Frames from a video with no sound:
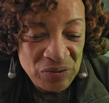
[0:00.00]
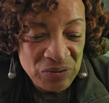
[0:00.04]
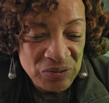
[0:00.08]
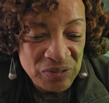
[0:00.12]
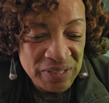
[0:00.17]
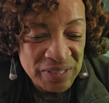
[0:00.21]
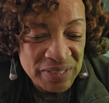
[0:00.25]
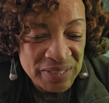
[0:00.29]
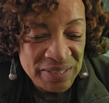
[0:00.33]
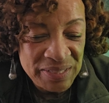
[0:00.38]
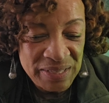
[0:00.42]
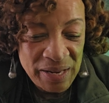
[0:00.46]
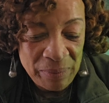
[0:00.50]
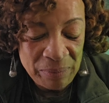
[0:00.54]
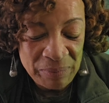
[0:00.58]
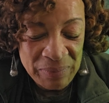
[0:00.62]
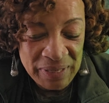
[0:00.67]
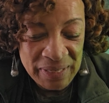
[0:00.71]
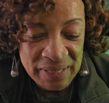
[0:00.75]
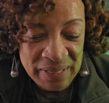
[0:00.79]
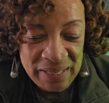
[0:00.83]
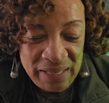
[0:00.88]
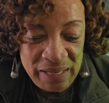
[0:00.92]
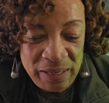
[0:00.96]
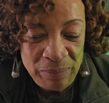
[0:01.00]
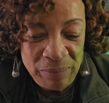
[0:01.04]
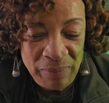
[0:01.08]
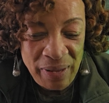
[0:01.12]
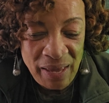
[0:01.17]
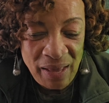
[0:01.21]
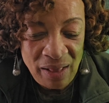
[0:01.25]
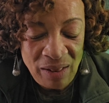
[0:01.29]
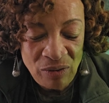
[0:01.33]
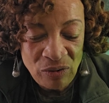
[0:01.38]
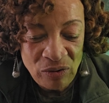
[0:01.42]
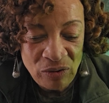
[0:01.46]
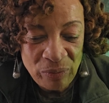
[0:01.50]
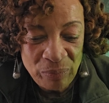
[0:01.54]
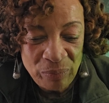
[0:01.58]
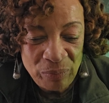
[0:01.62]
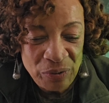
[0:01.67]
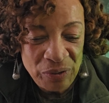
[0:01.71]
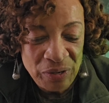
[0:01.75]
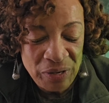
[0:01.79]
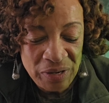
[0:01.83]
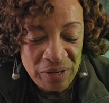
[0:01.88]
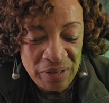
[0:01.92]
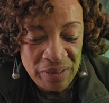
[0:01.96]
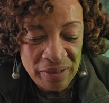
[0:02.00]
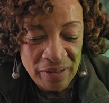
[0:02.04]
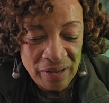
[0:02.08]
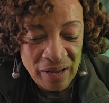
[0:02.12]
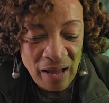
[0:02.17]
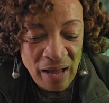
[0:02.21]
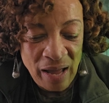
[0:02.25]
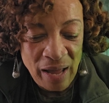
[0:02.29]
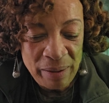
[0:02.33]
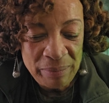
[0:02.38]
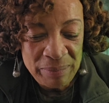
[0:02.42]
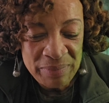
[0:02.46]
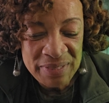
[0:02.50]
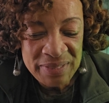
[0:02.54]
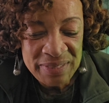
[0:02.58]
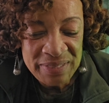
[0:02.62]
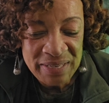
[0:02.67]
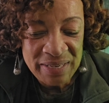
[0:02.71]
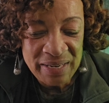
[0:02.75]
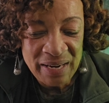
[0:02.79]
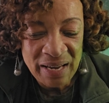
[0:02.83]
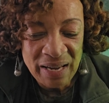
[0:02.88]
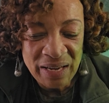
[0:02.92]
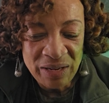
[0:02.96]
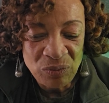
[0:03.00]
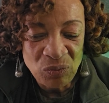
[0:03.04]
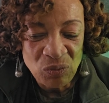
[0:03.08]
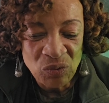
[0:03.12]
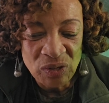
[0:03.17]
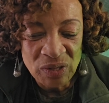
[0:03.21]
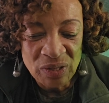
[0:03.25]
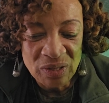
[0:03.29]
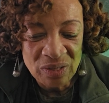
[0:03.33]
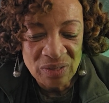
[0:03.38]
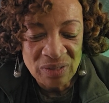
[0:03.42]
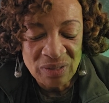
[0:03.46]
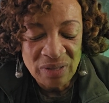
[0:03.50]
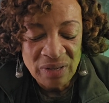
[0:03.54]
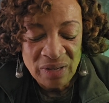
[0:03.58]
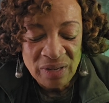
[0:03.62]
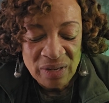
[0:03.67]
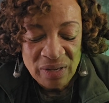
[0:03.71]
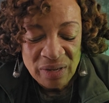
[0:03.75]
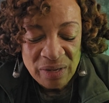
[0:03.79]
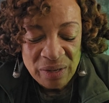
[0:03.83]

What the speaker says: You can send me an email or put it in the comments and I will